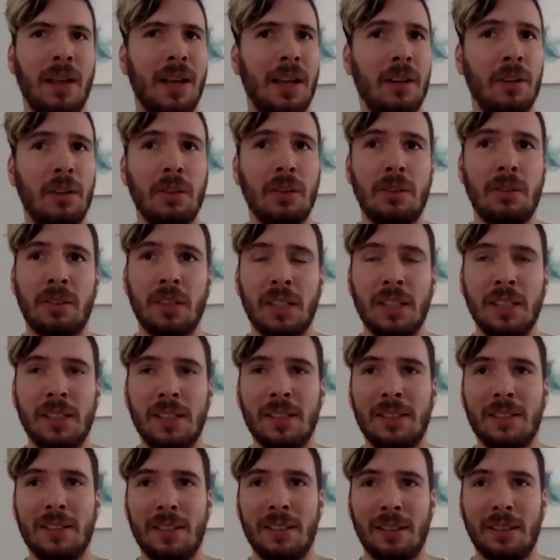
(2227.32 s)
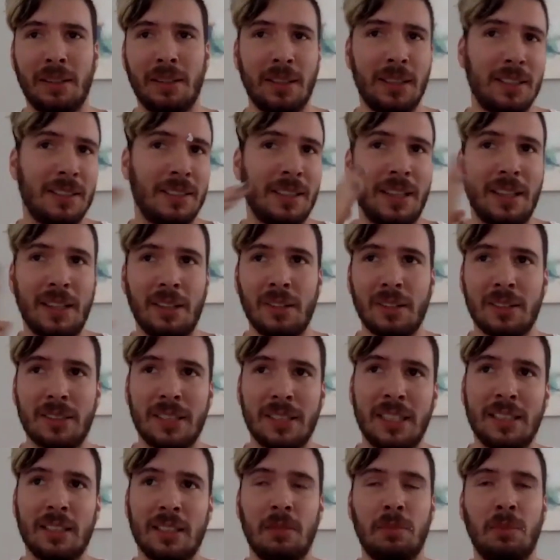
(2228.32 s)
and you could see this, this is a little
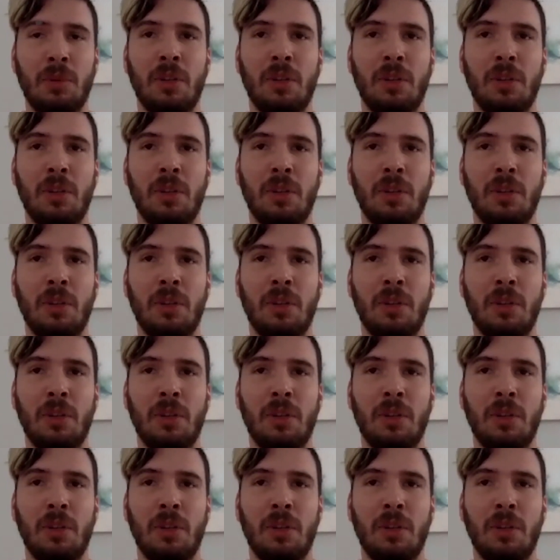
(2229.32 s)
tangent,